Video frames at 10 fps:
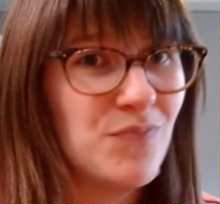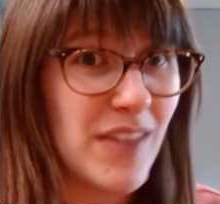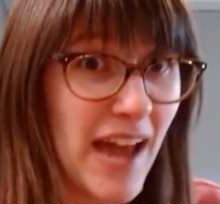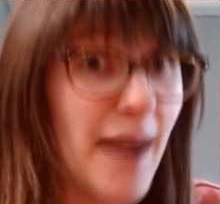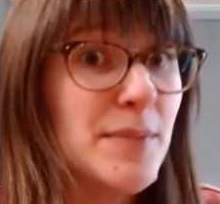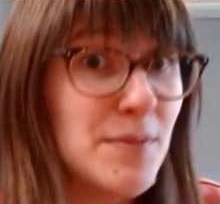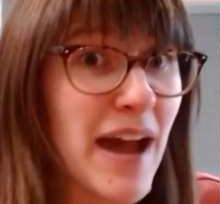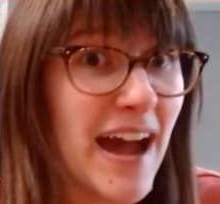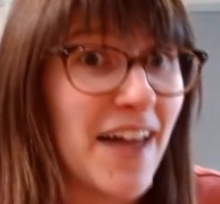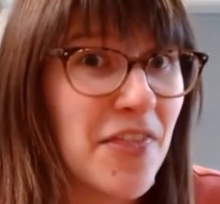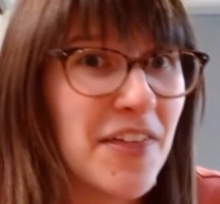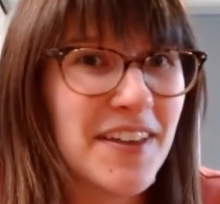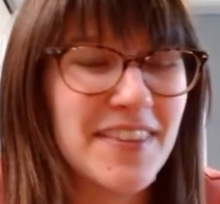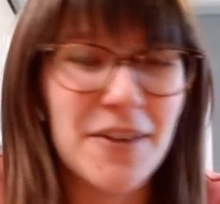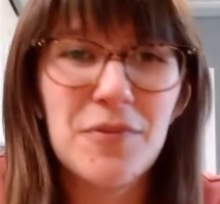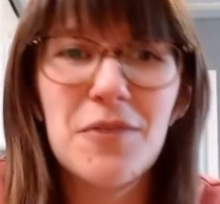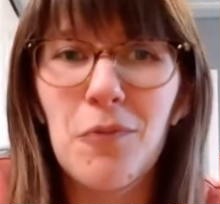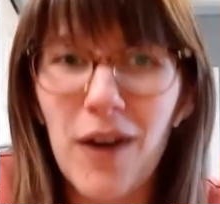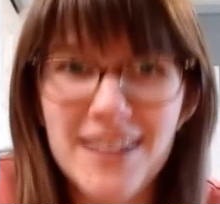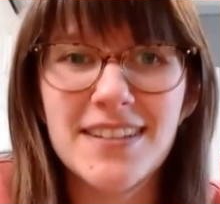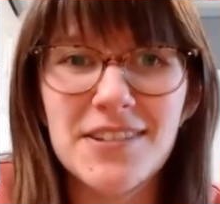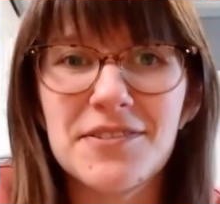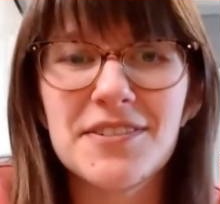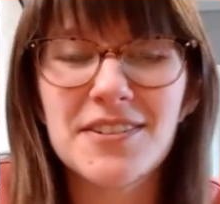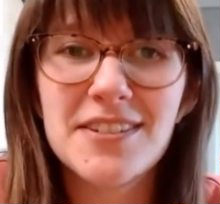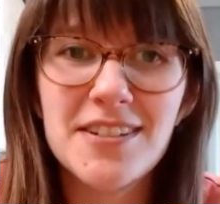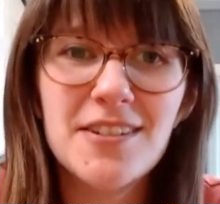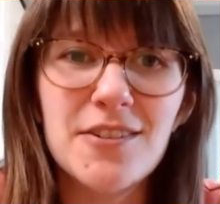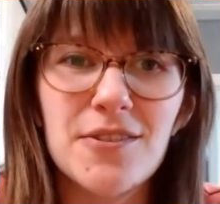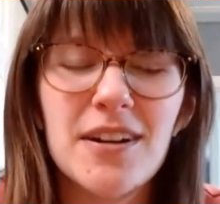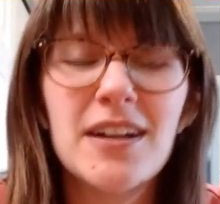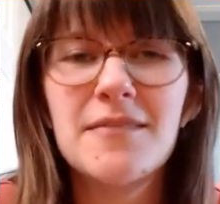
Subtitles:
the happy path that we want the users to do.